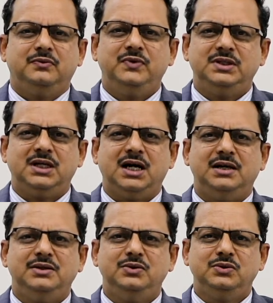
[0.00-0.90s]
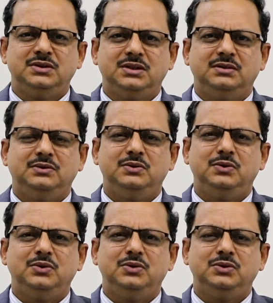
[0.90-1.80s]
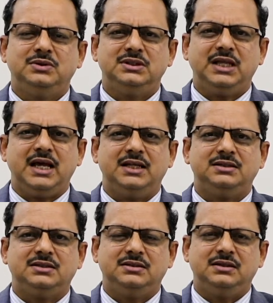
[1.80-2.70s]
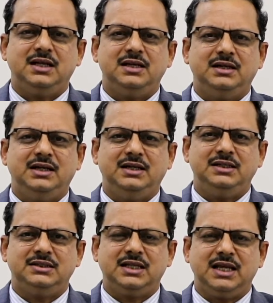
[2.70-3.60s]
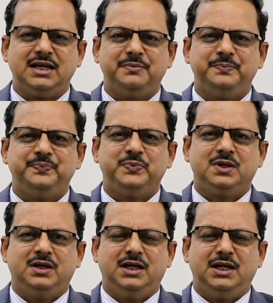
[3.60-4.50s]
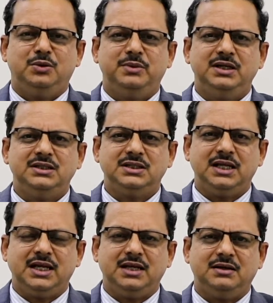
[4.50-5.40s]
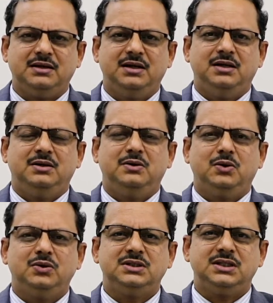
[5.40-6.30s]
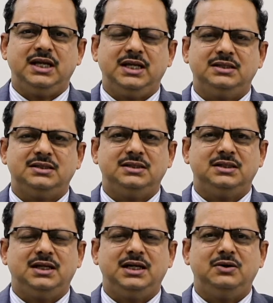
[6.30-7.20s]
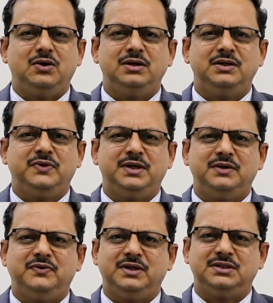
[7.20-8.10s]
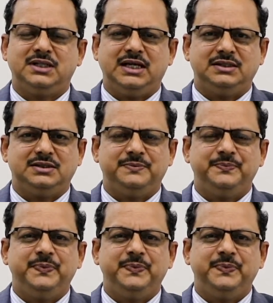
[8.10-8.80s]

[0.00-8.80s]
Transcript: which are used to do scans like NT scan, anomaly scan, growth scans and all different scans.